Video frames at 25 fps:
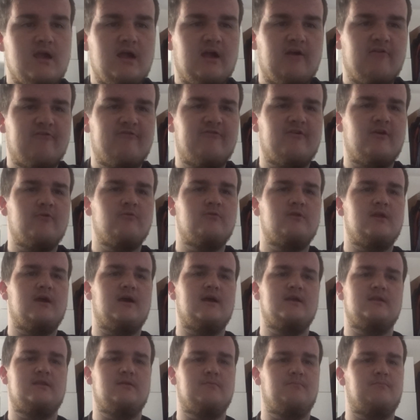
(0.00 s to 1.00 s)
I found
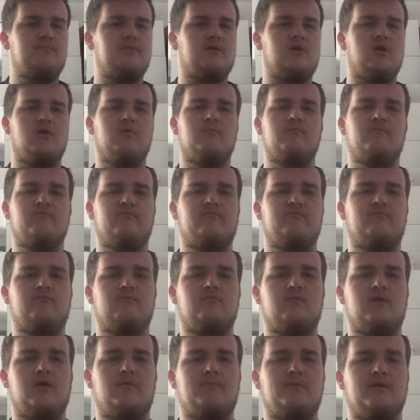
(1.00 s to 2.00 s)
that to become
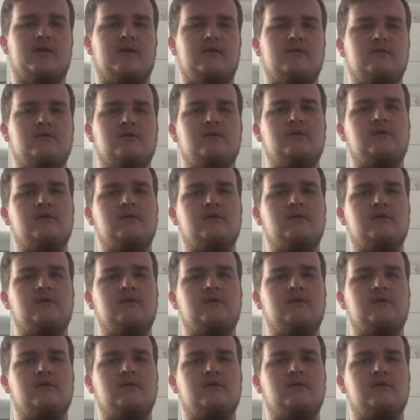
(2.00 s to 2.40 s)
a bit